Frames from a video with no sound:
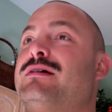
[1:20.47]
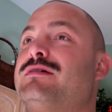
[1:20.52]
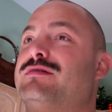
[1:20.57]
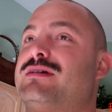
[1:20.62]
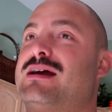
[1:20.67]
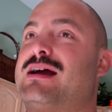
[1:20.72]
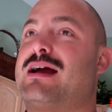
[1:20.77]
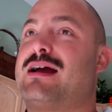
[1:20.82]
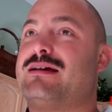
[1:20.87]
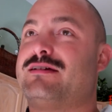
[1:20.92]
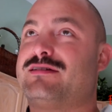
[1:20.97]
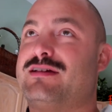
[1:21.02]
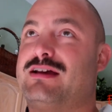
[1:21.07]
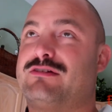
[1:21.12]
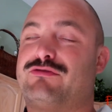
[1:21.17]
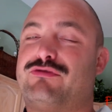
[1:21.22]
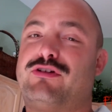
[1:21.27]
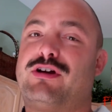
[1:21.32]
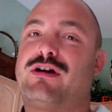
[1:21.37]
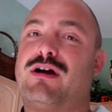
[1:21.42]
So I was
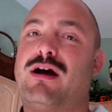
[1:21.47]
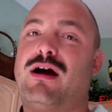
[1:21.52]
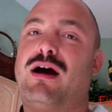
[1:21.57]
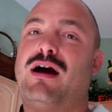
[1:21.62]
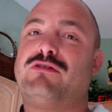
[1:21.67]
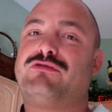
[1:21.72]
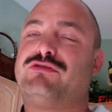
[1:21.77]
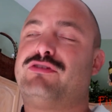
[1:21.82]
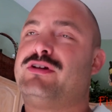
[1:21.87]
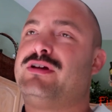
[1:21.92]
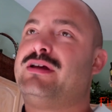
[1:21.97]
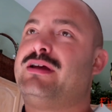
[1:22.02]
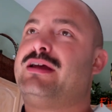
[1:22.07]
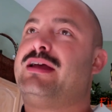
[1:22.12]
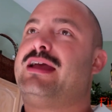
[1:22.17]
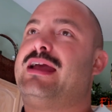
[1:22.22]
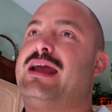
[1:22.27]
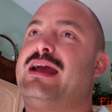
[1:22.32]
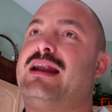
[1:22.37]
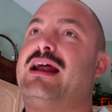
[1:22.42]
like, frig off,
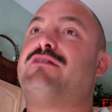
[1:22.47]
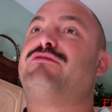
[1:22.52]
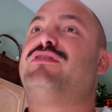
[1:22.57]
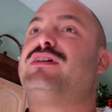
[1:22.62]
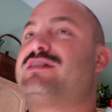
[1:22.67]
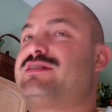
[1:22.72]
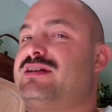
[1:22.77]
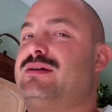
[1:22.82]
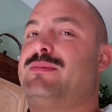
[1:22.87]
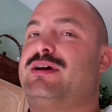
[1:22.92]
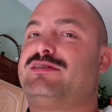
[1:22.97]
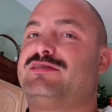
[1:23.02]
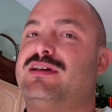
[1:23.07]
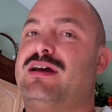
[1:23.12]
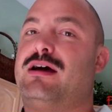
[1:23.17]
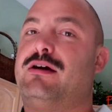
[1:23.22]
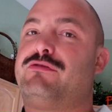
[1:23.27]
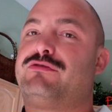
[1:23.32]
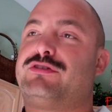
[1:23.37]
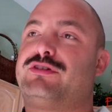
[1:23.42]
and I fixed it
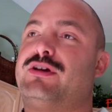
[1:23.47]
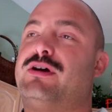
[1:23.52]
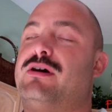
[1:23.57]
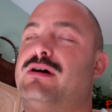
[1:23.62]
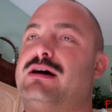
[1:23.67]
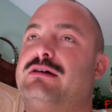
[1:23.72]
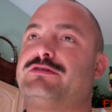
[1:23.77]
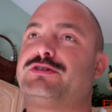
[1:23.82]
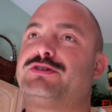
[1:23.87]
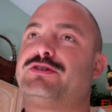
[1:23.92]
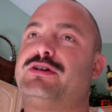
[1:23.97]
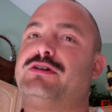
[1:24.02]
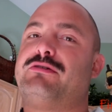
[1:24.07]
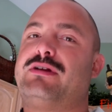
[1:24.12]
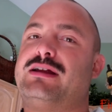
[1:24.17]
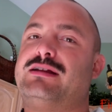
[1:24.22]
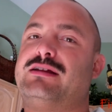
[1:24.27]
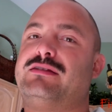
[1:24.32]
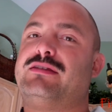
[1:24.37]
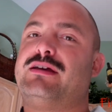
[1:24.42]
myself. So I'll show you
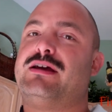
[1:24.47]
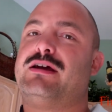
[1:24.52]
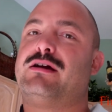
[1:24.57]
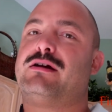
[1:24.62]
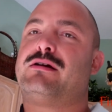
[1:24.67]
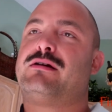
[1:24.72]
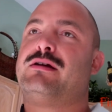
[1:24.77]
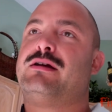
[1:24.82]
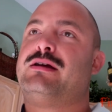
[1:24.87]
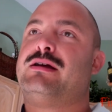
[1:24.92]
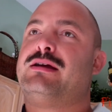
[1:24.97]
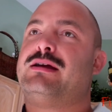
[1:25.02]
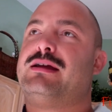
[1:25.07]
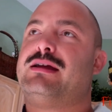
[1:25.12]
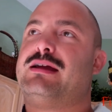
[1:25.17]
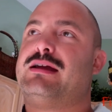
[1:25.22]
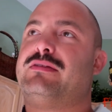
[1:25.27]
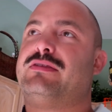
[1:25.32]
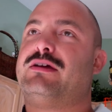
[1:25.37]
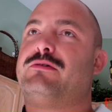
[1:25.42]
what I did there,
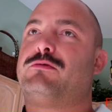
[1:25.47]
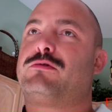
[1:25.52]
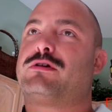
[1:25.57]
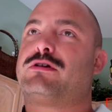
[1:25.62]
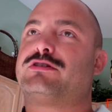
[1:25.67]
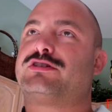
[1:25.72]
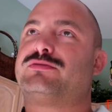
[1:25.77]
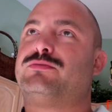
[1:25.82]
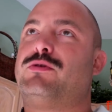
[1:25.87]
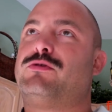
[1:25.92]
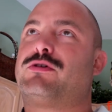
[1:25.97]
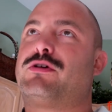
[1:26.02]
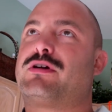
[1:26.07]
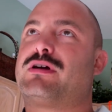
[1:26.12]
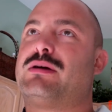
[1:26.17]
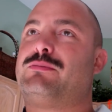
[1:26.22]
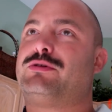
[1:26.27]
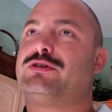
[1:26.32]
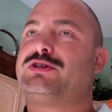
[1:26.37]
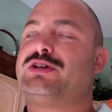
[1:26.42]
and then we're going to smoke a
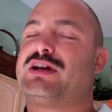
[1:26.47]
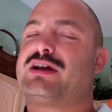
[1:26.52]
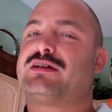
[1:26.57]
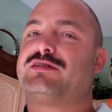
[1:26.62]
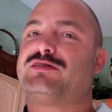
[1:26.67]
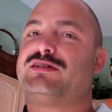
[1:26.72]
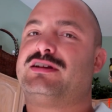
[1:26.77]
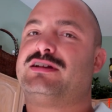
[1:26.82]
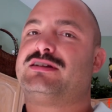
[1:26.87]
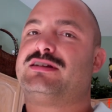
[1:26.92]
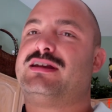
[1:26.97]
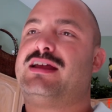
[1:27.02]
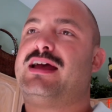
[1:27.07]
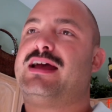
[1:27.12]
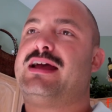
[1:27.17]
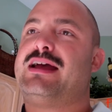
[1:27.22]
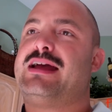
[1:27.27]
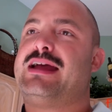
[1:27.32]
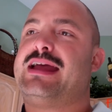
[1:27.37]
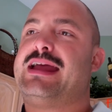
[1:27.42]
couple chickens in it
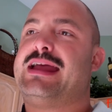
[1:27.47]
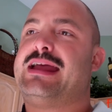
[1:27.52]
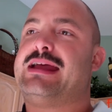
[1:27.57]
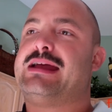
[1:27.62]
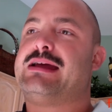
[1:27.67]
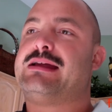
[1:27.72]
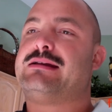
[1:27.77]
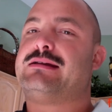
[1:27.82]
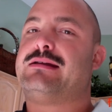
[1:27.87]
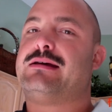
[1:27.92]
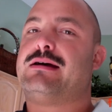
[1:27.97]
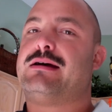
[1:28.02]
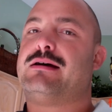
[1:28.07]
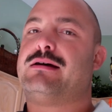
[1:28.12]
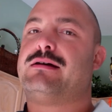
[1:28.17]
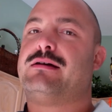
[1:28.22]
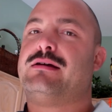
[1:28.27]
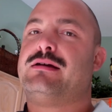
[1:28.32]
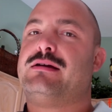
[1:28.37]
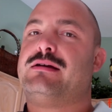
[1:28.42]
today
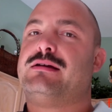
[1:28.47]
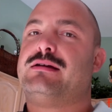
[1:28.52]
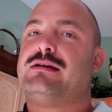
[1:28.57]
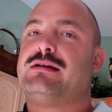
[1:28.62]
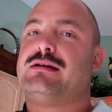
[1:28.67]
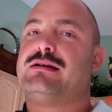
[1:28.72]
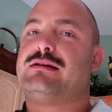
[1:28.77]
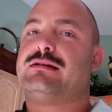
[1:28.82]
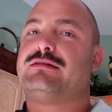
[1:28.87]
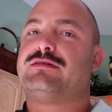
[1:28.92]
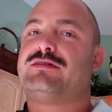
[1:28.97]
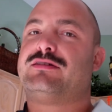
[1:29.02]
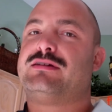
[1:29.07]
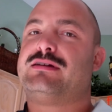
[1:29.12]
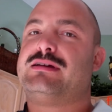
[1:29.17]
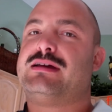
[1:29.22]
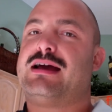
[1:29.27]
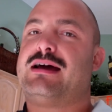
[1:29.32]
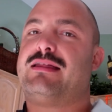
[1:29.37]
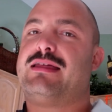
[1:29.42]
and
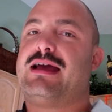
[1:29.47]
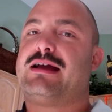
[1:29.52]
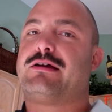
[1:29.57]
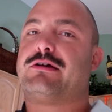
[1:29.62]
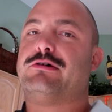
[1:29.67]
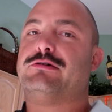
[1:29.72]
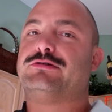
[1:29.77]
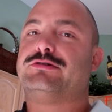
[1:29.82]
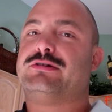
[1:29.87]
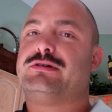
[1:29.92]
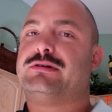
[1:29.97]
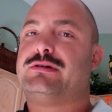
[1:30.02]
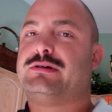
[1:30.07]
see how that goes.